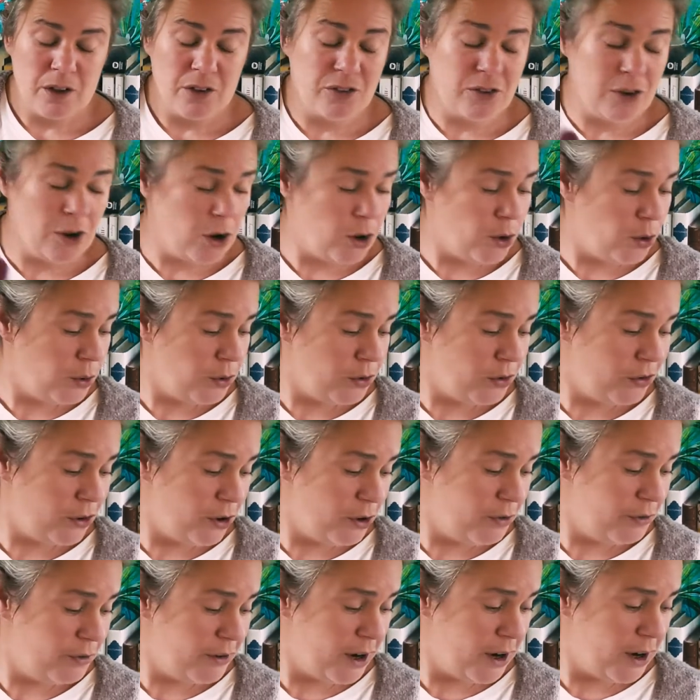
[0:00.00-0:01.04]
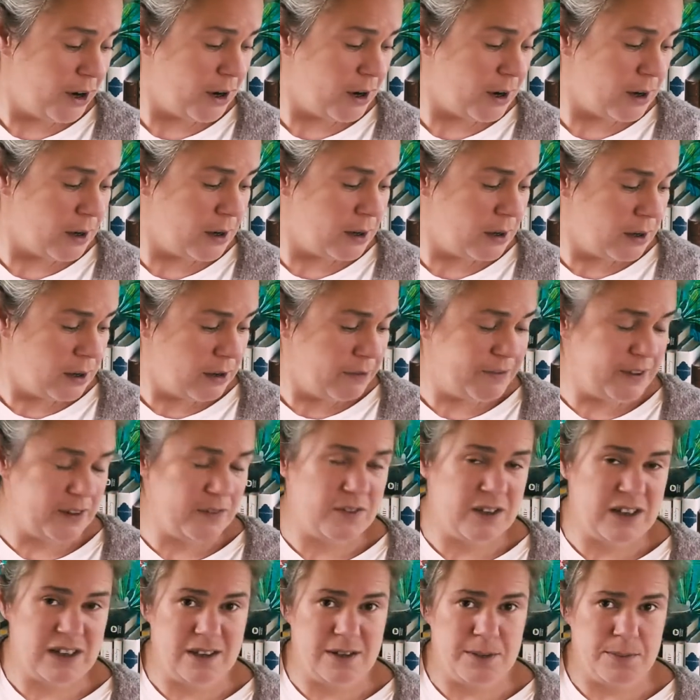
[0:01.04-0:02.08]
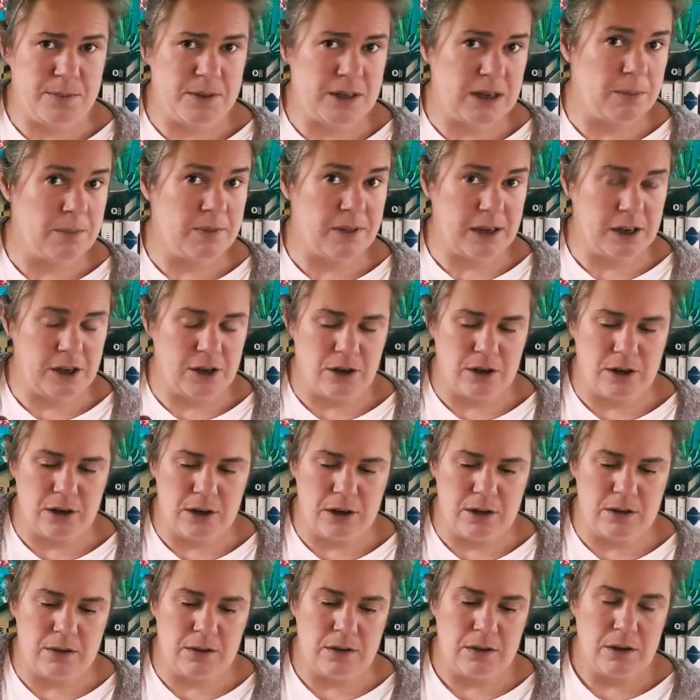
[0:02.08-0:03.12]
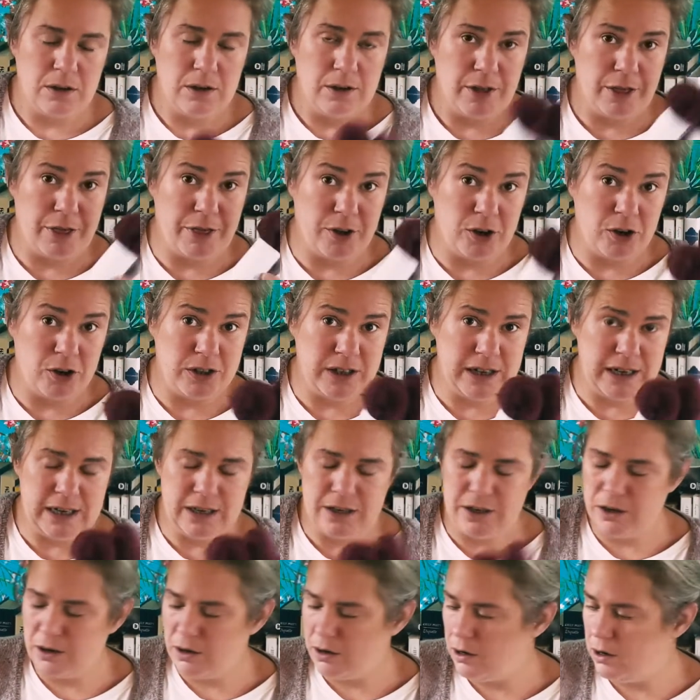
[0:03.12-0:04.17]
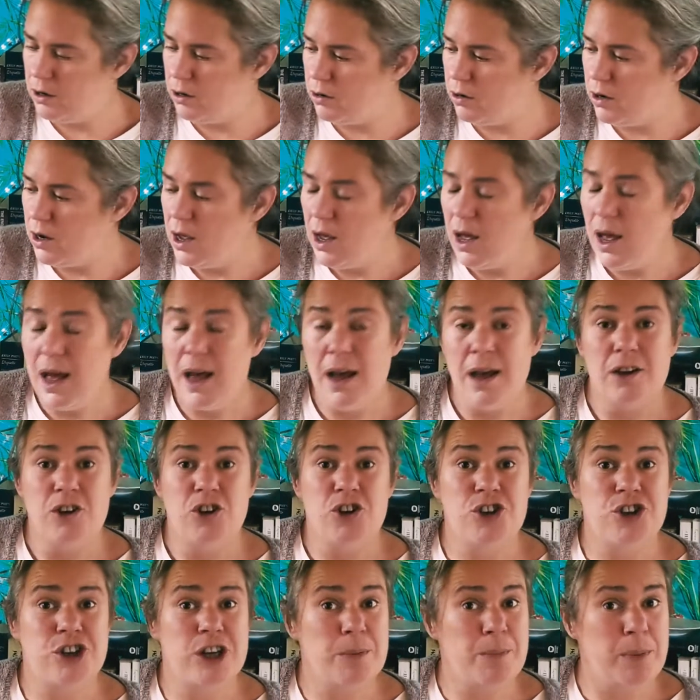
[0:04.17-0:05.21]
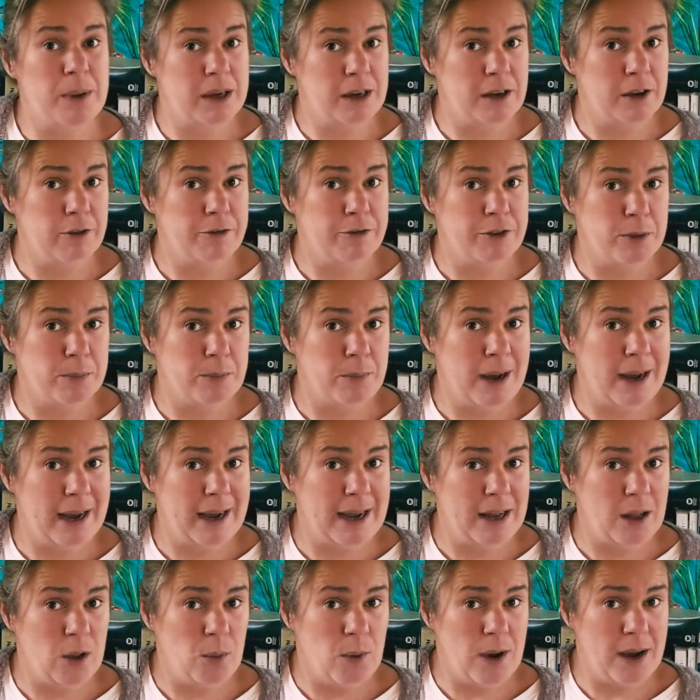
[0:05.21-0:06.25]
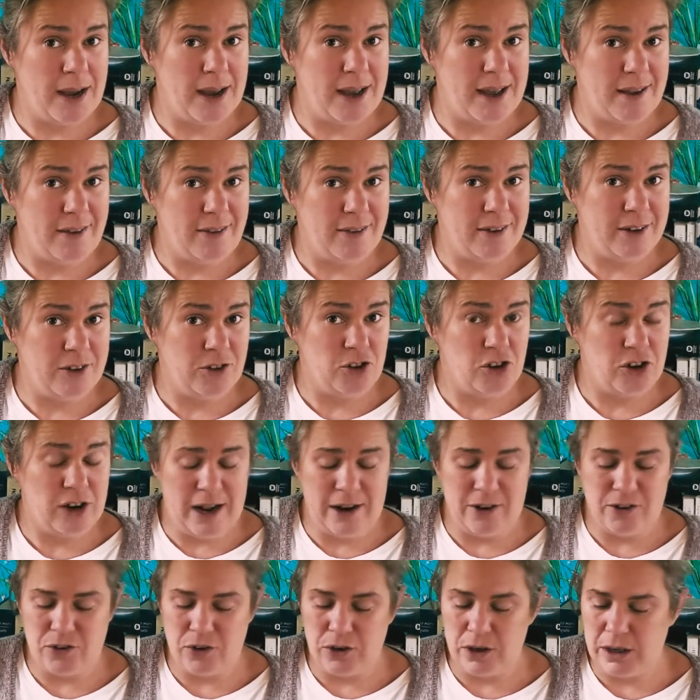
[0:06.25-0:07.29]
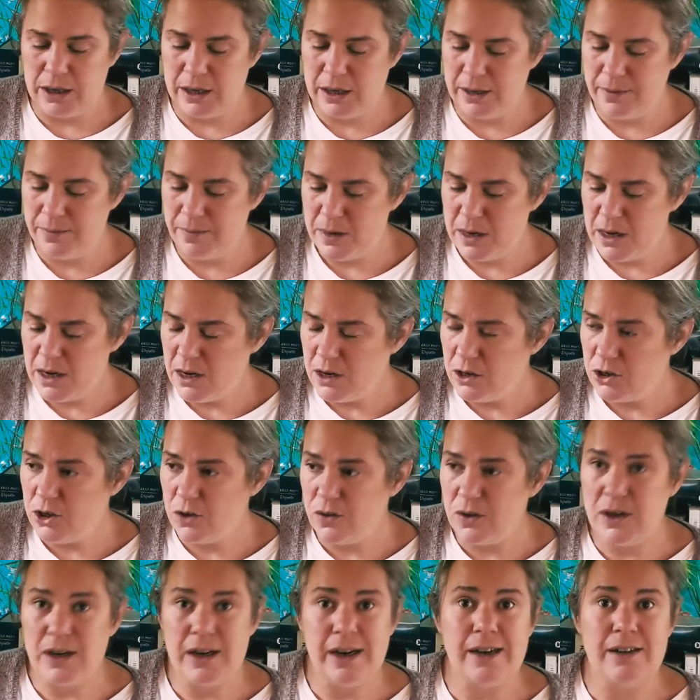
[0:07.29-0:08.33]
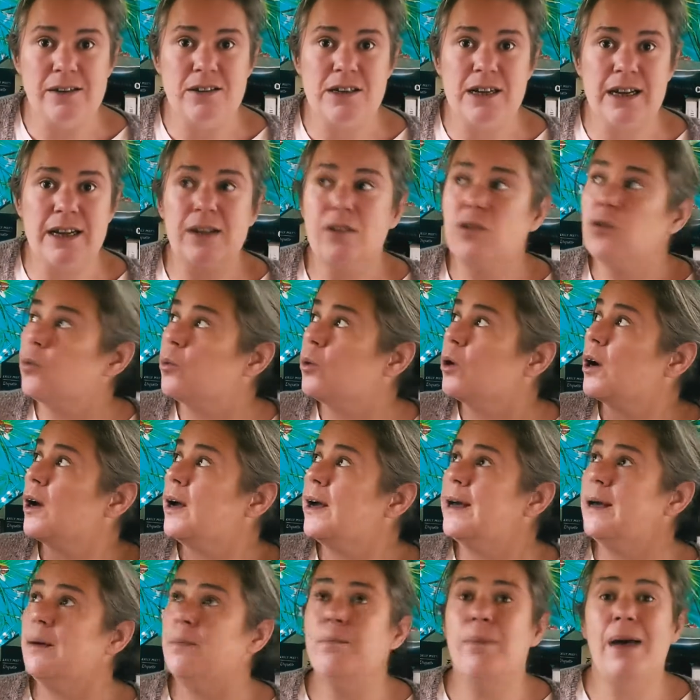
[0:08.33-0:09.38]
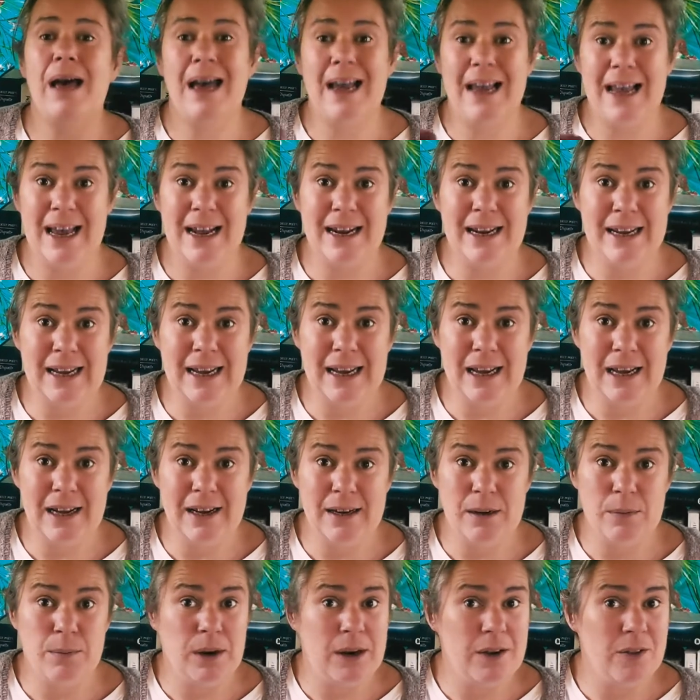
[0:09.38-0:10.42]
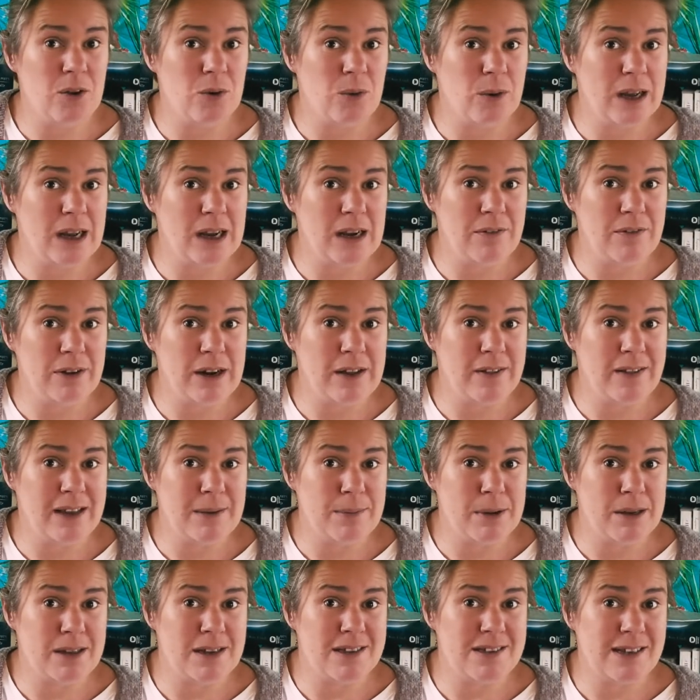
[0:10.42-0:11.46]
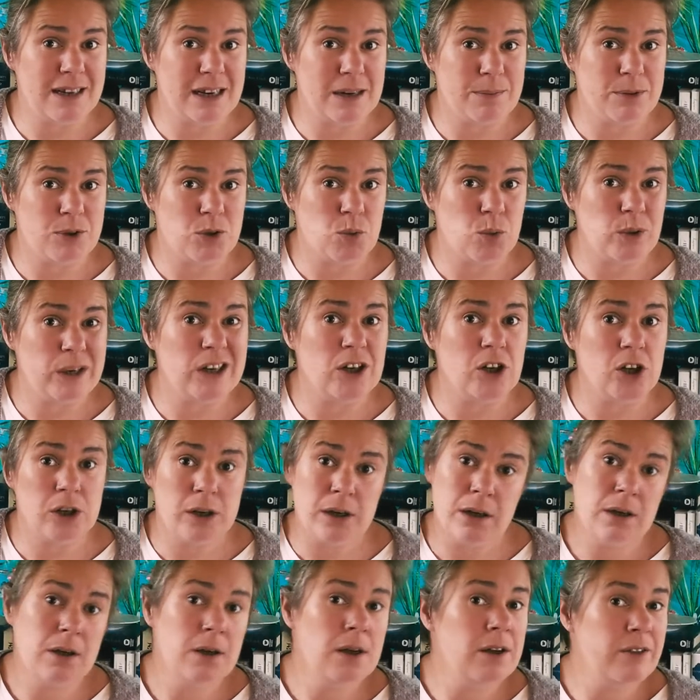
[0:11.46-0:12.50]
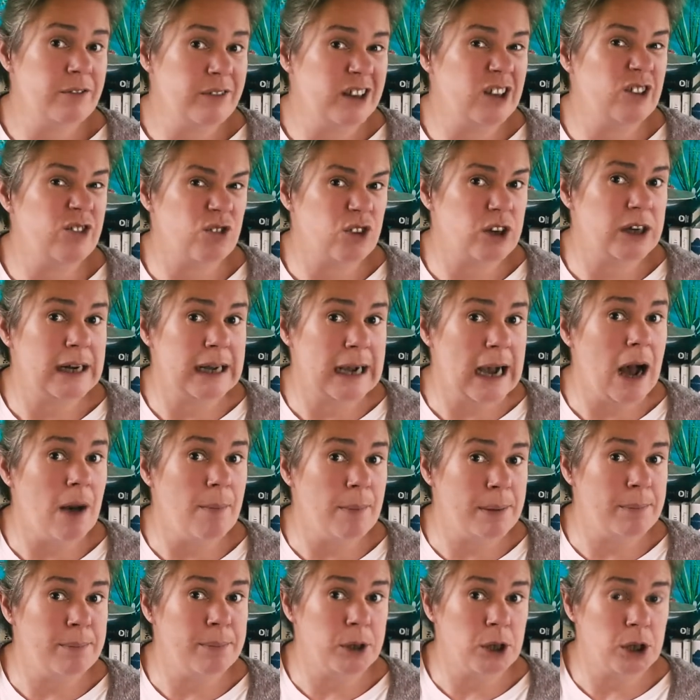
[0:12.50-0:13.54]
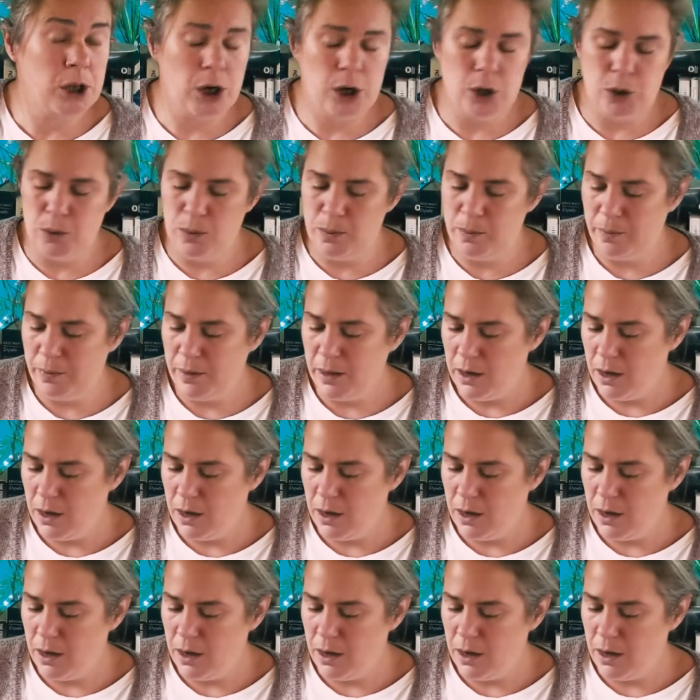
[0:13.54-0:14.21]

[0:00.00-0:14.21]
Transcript: So far, 50-something euro, 13 euro, shipping from my LYS internationally to the United States, where I am back at again. And by the way, if anything about this setup is weird, feel free to comment below.